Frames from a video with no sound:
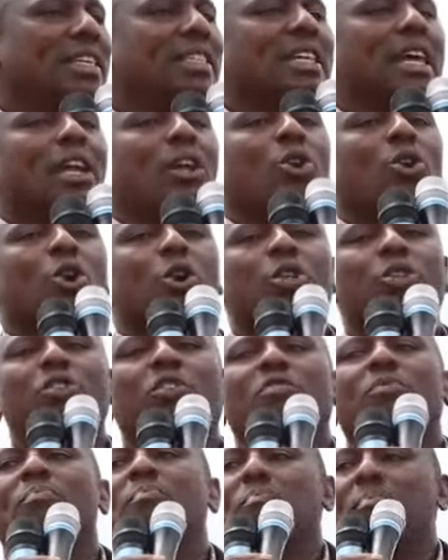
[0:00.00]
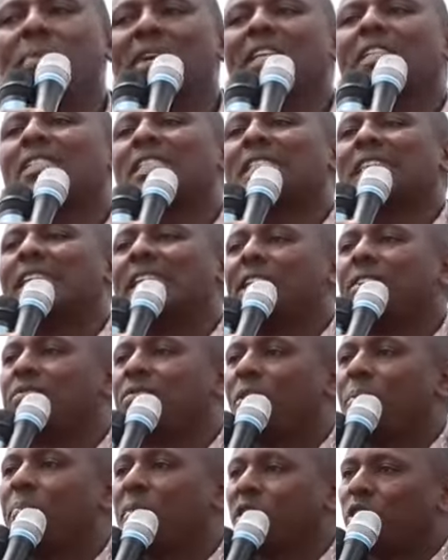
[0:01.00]
there is a lot of
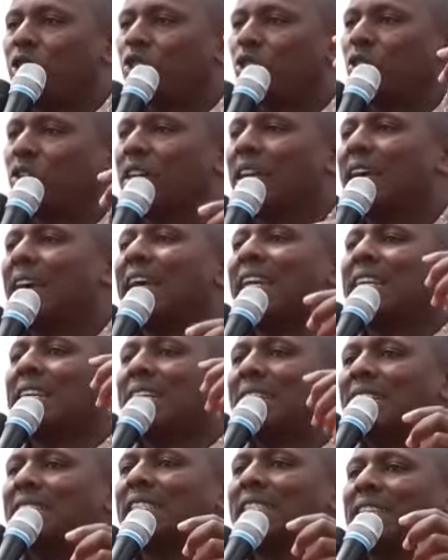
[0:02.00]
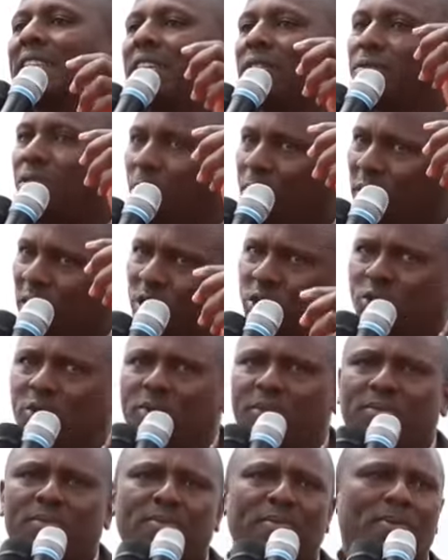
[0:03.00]
misinformation and
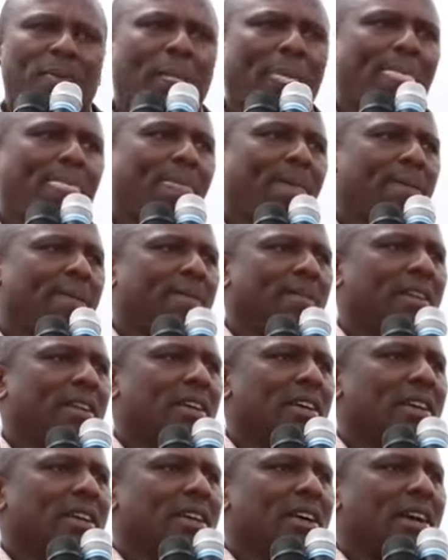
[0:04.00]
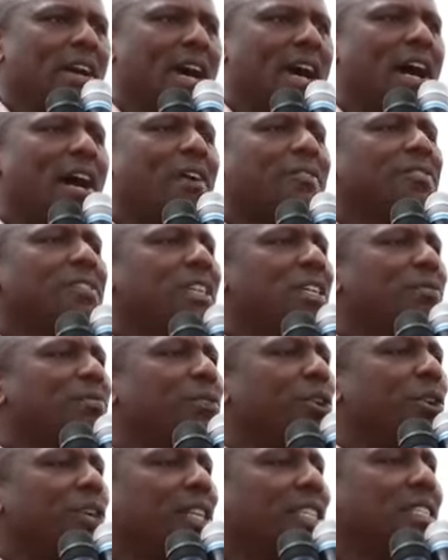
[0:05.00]
disinformation. I have
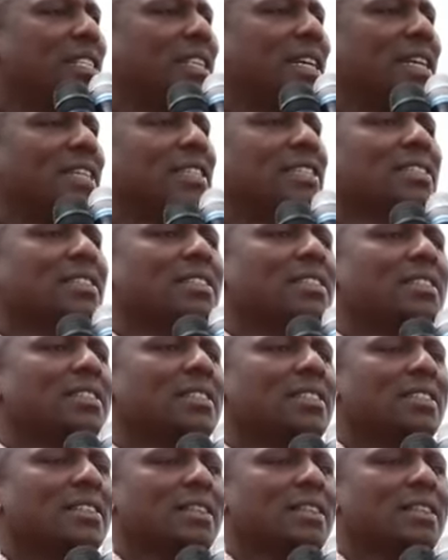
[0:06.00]
seen, for instance,